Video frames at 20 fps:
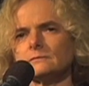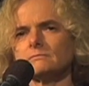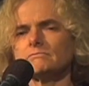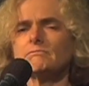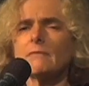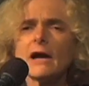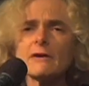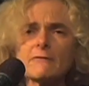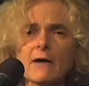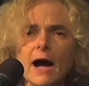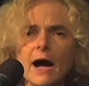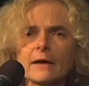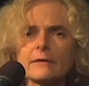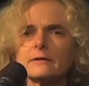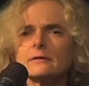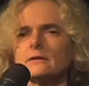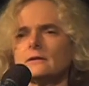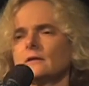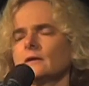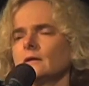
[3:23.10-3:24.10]
My
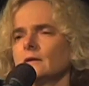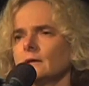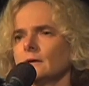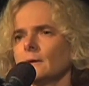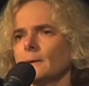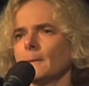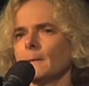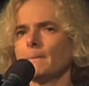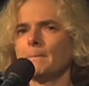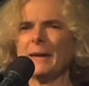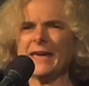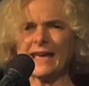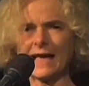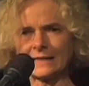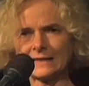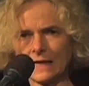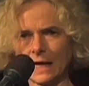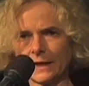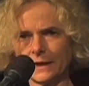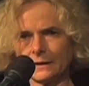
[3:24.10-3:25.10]
father, being a
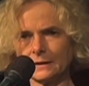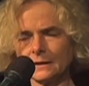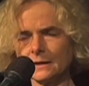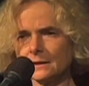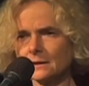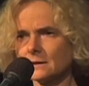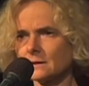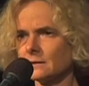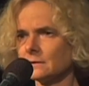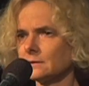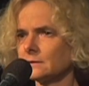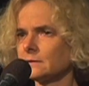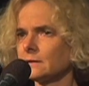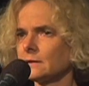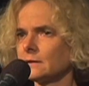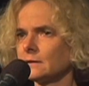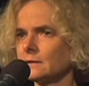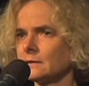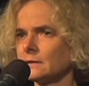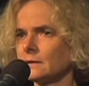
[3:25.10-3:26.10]
scientist,
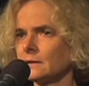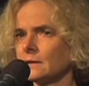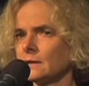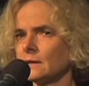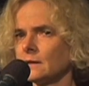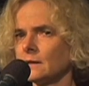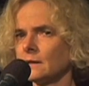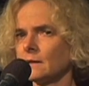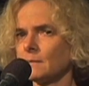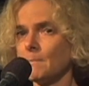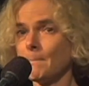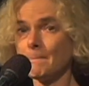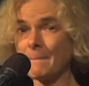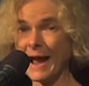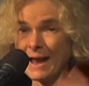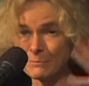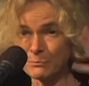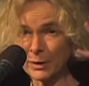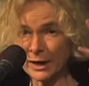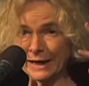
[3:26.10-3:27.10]

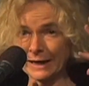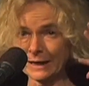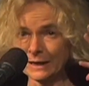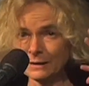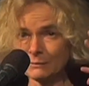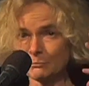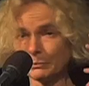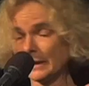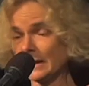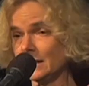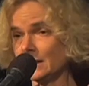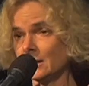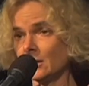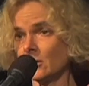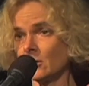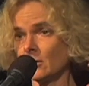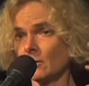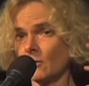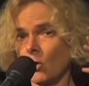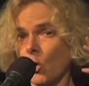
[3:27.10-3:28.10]
my brain
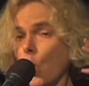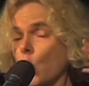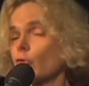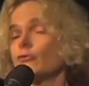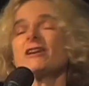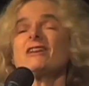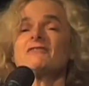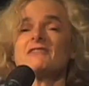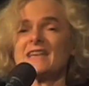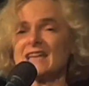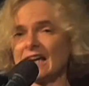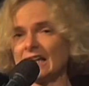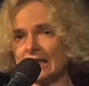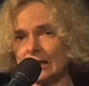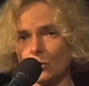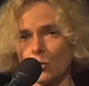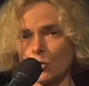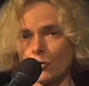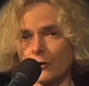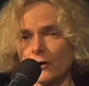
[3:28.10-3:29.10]
being horrifically
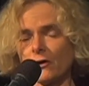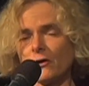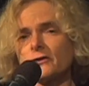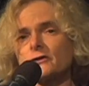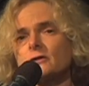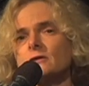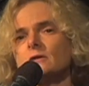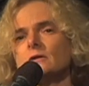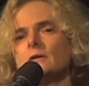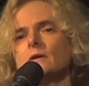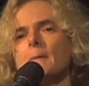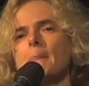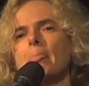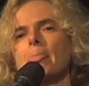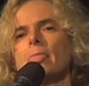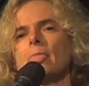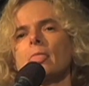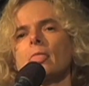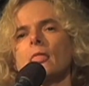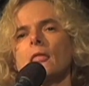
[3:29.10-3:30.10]
curious,
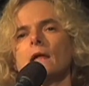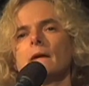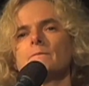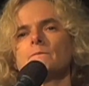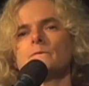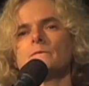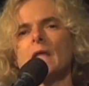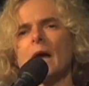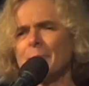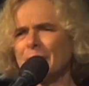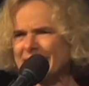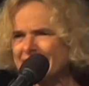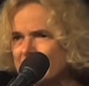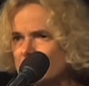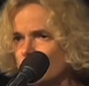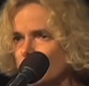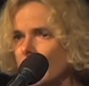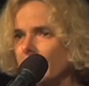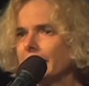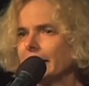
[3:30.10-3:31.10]
and
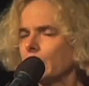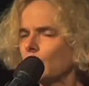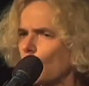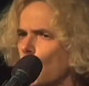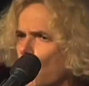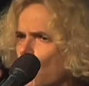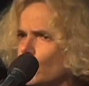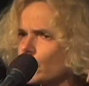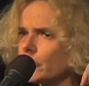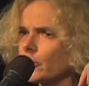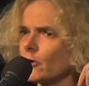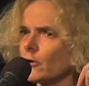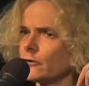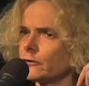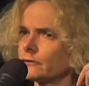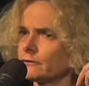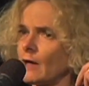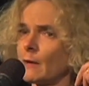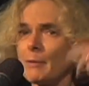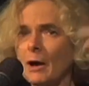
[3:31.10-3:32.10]
particularly
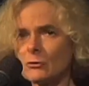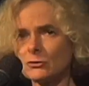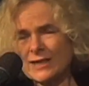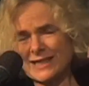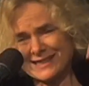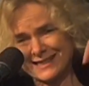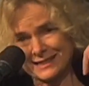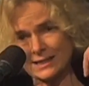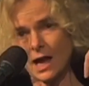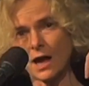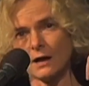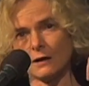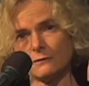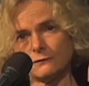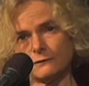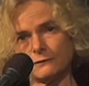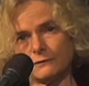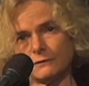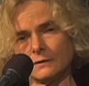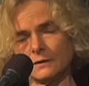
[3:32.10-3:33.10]
curious about
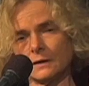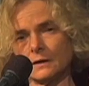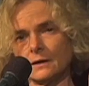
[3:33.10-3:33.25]
itself,